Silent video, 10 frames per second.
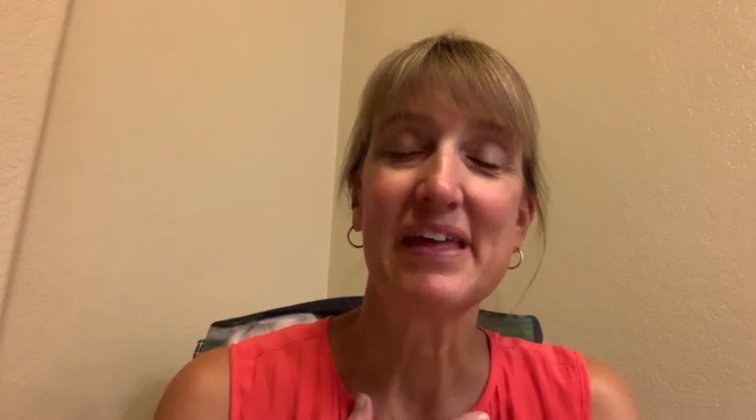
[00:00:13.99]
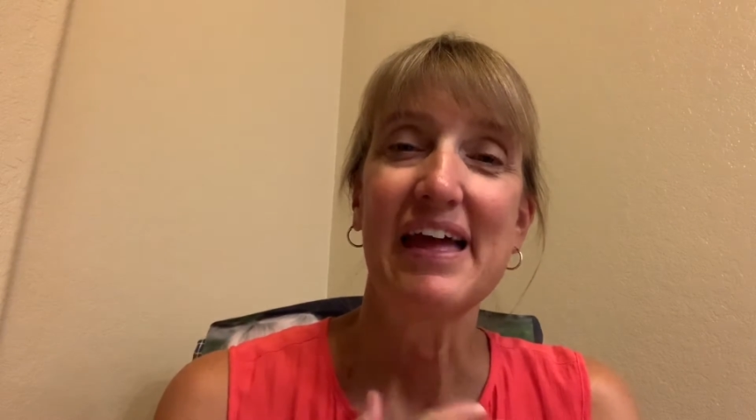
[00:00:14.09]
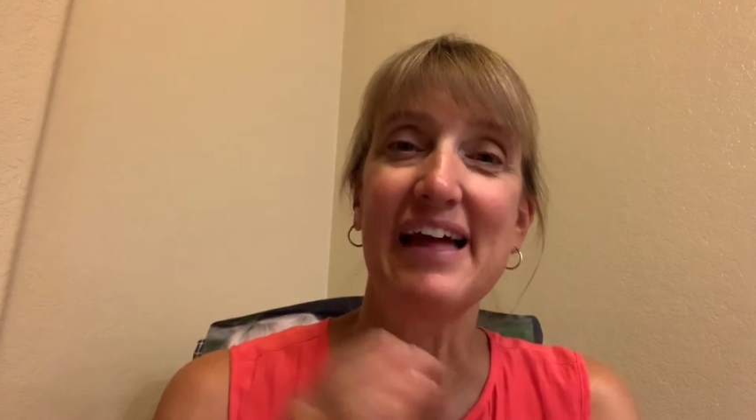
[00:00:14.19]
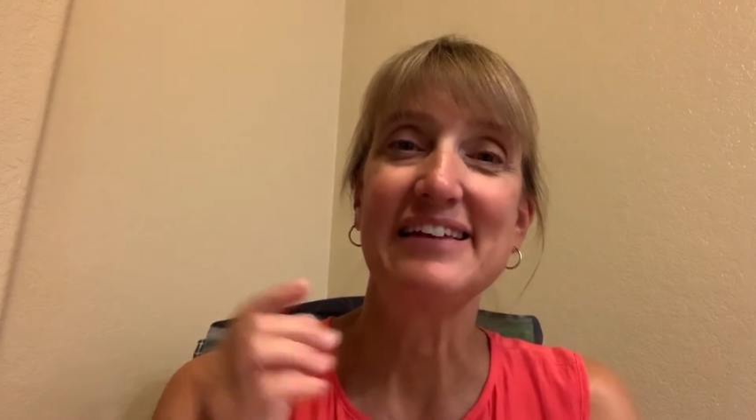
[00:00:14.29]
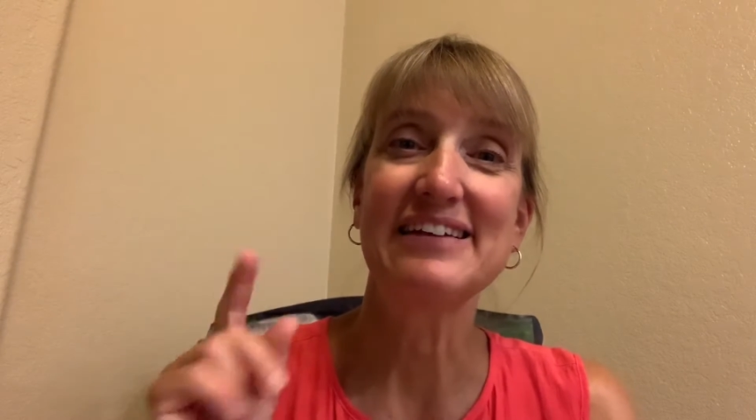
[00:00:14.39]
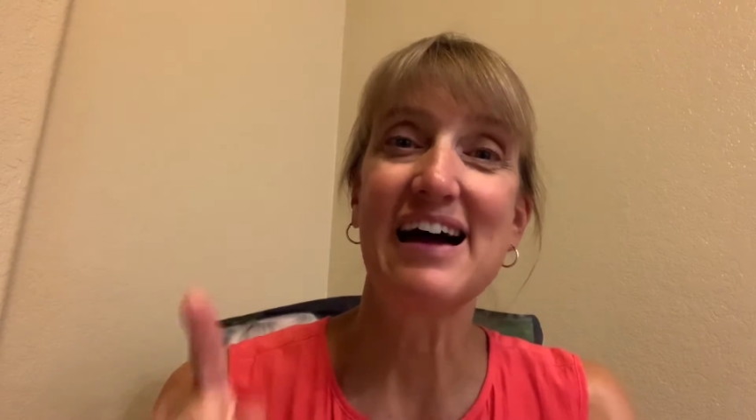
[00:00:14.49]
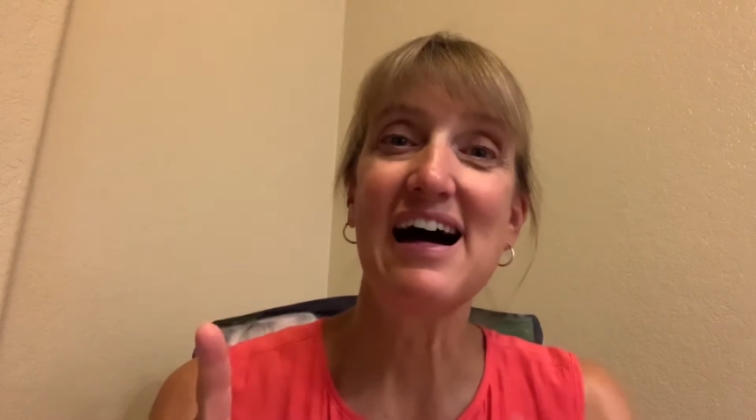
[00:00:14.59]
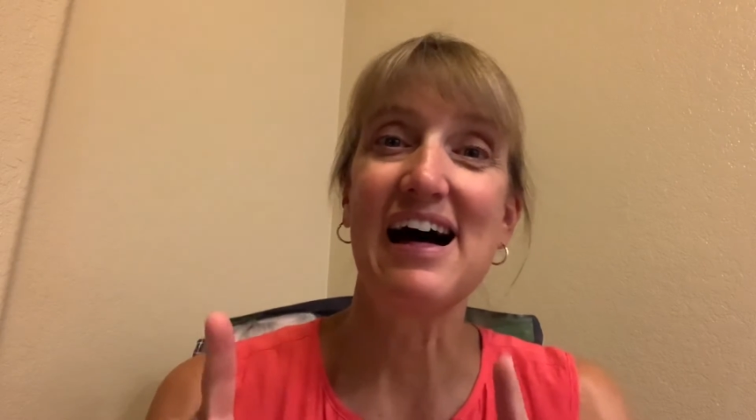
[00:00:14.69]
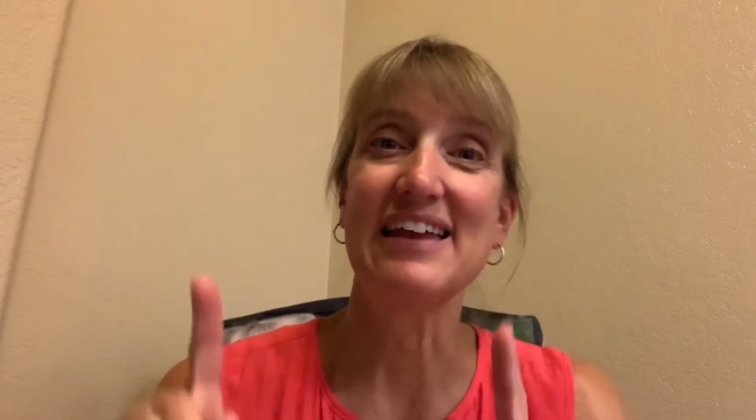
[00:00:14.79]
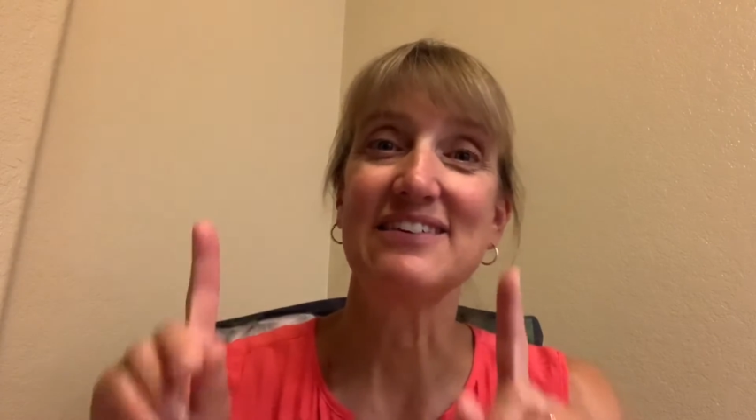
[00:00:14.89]
and
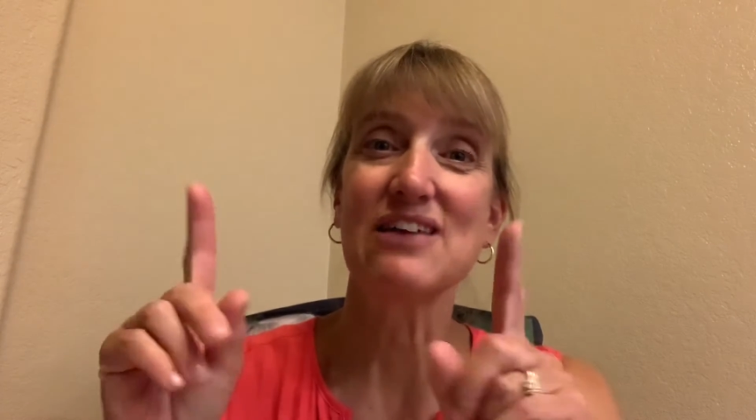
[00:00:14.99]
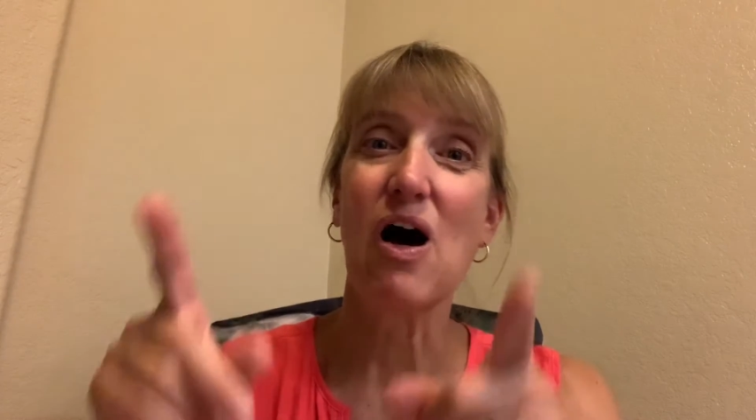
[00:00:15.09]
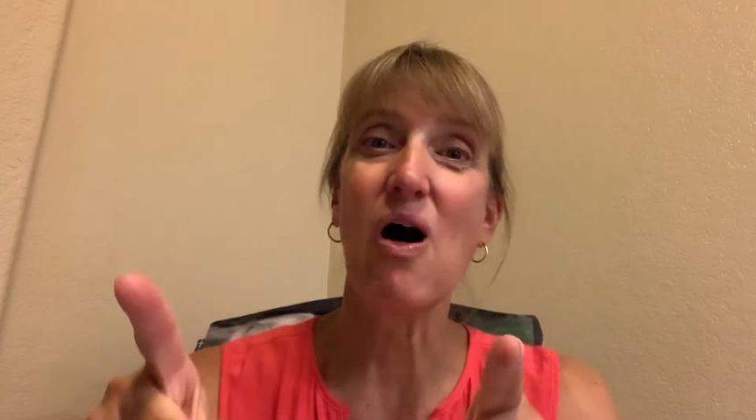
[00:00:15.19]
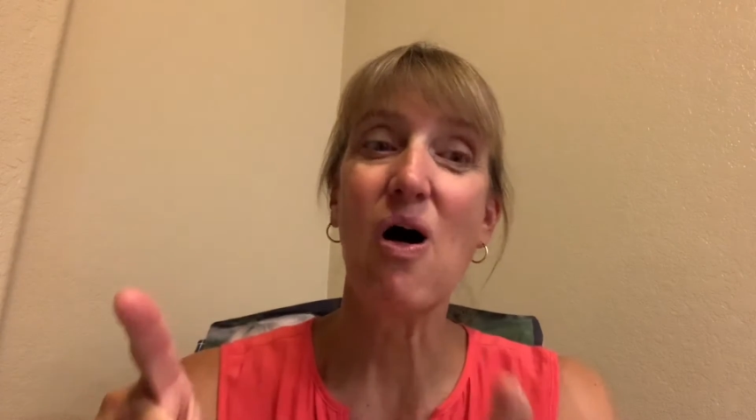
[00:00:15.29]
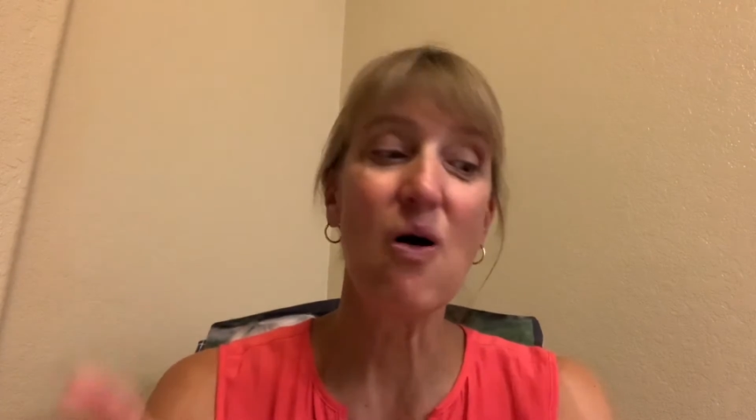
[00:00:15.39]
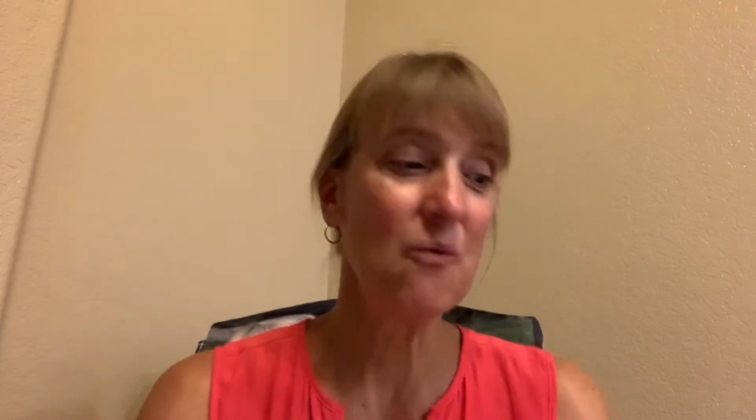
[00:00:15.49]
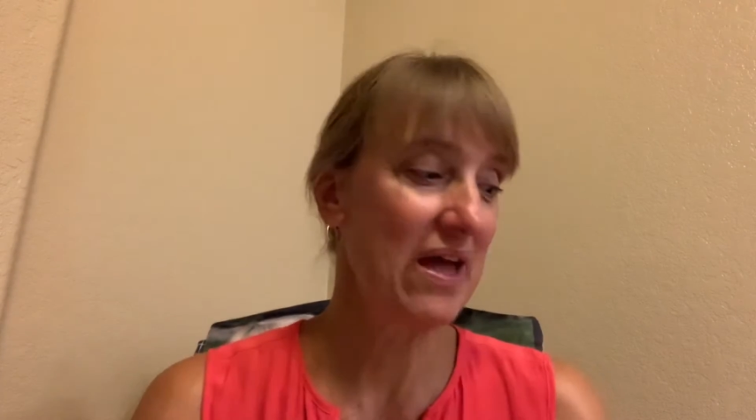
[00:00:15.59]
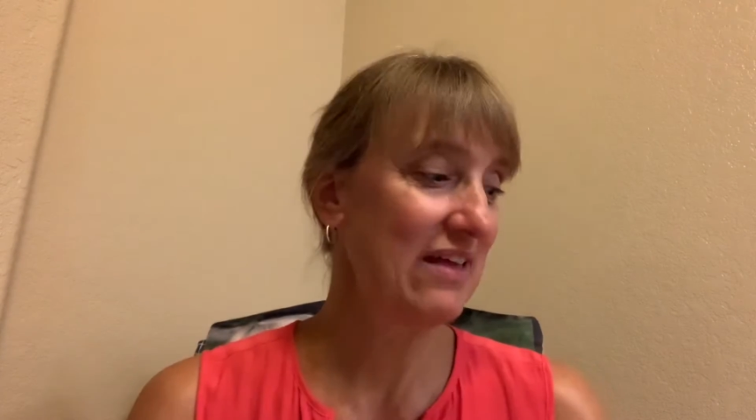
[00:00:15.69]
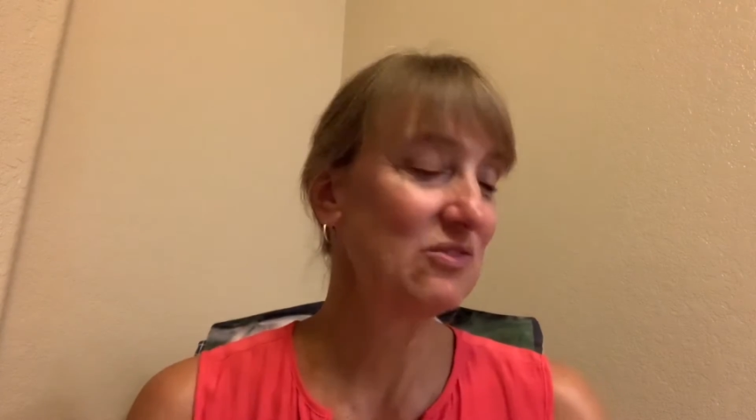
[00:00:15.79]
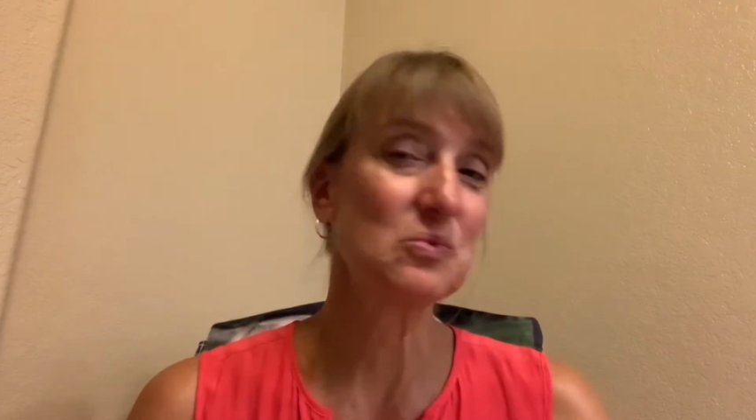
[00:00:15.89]
God is
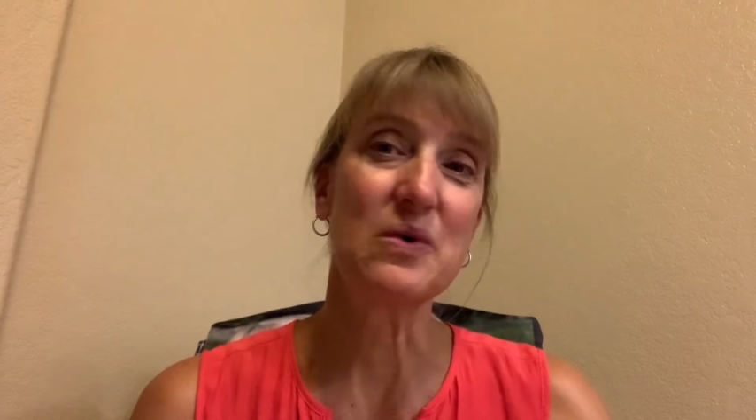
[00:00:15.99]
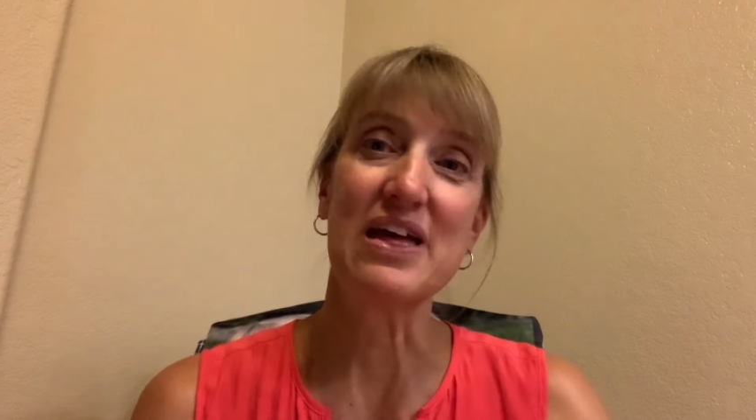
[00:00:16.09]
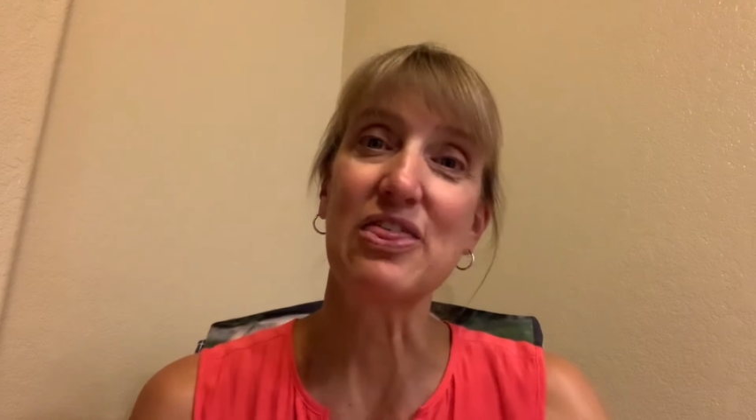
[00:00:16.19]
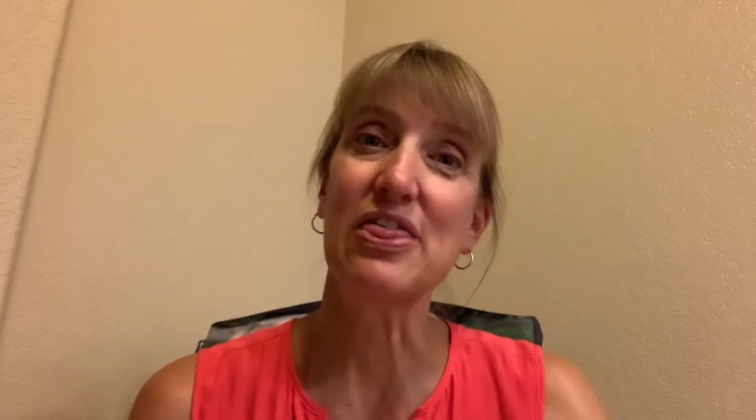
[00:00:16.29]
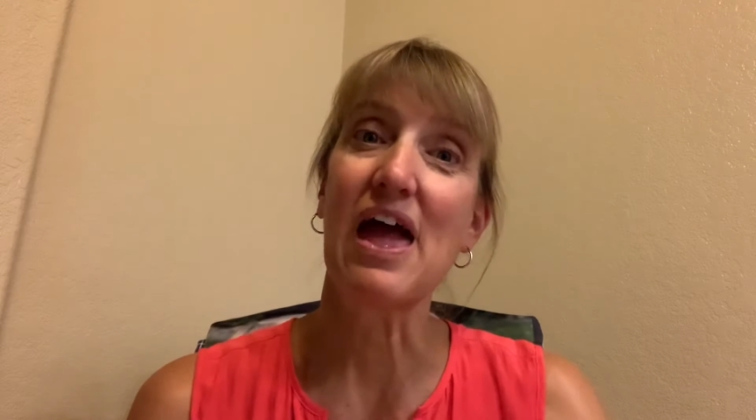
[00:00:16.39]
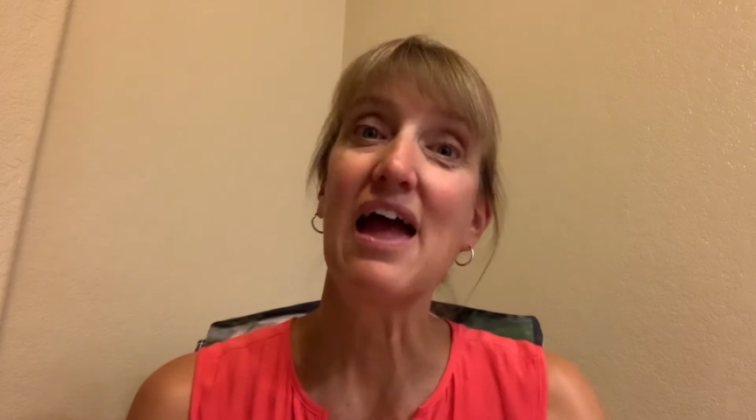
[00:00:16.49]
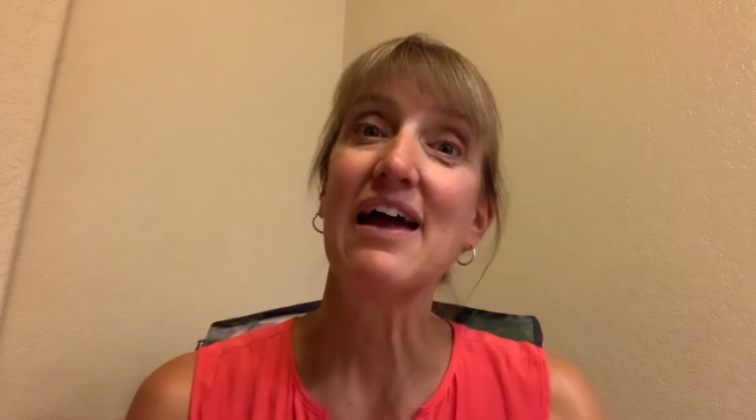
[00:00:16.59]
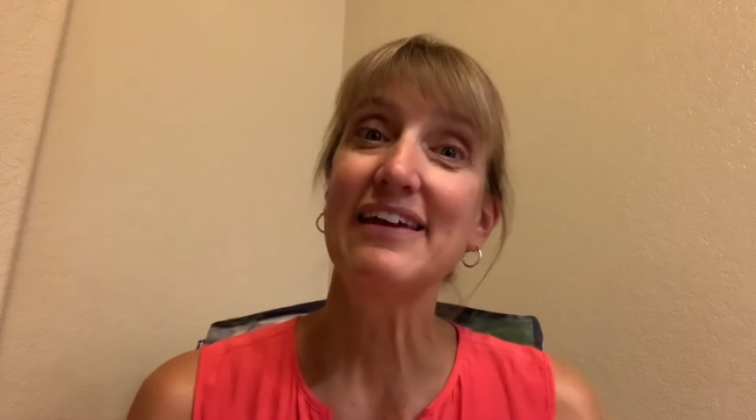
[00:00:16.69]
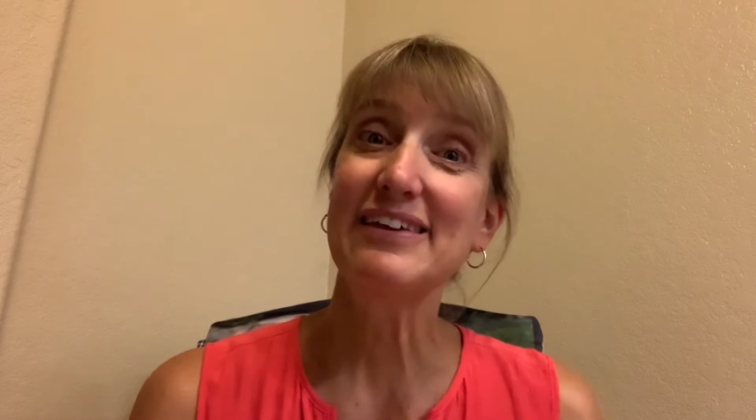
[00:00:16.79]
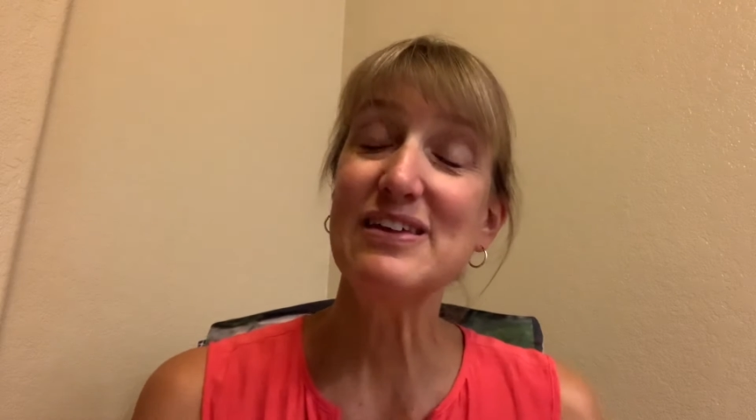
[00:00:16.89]
always with
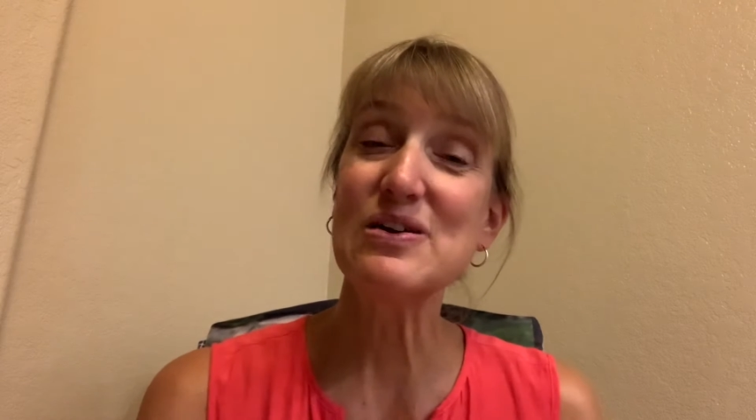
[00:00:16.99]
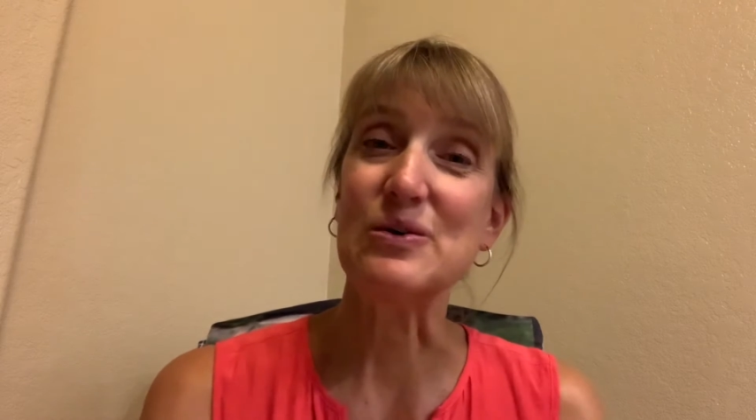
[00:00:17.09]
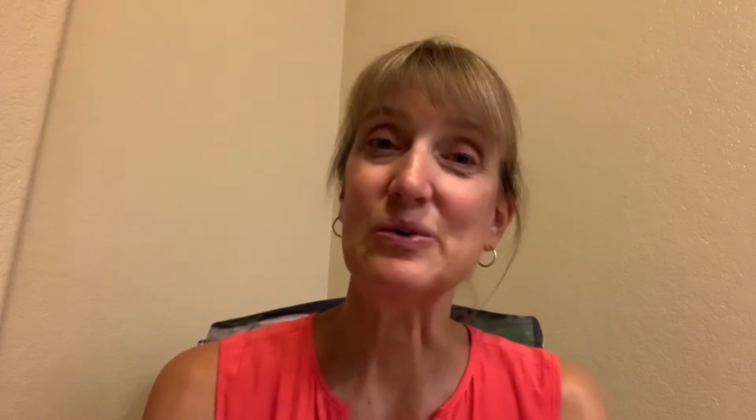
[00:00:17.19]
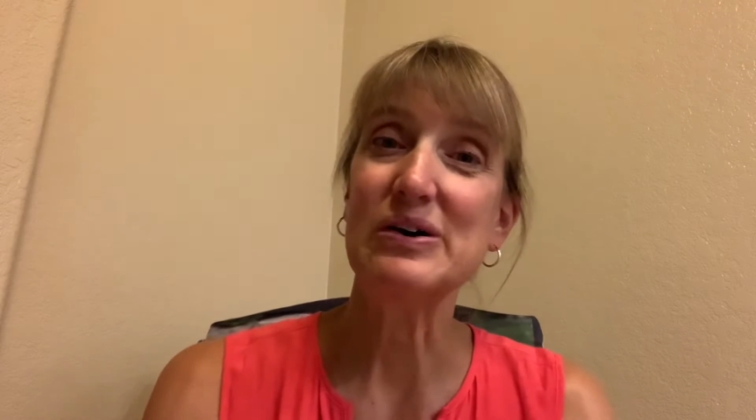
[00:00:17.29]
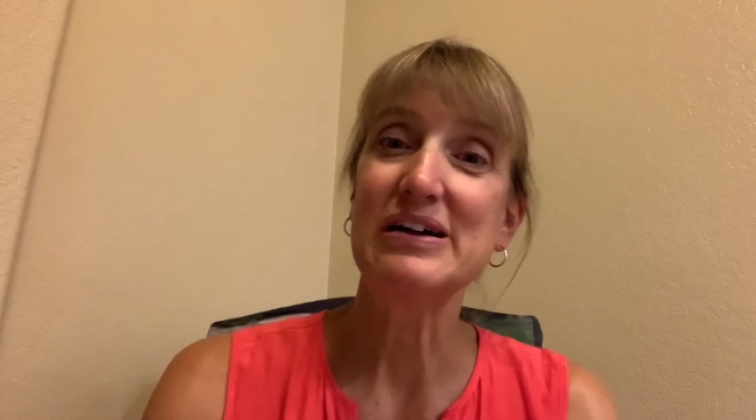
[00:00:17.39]
you.